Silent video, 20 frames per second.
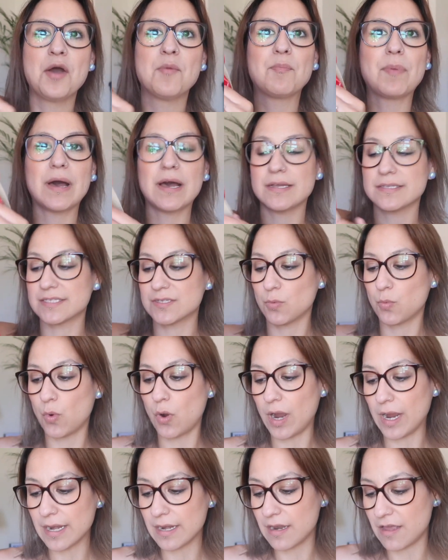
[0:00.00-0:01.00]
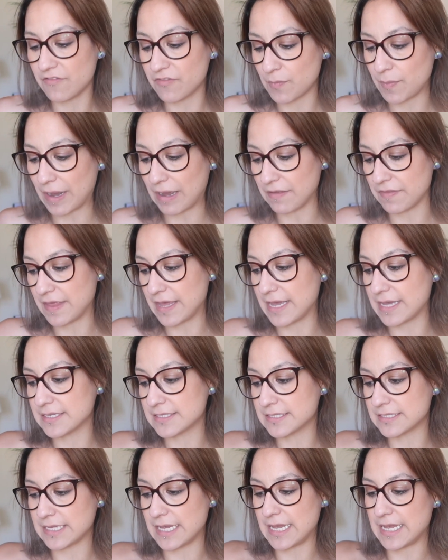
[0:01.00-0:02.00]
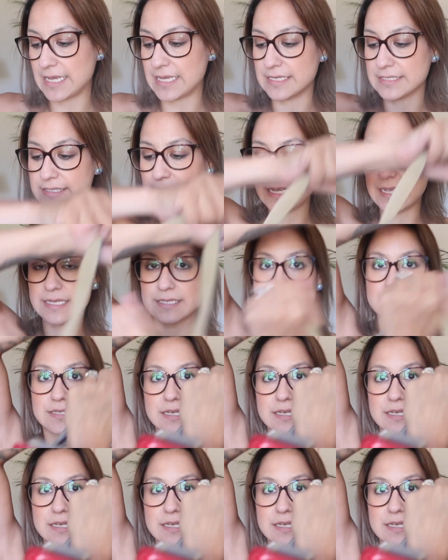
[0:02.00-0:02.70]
but what I love about this is it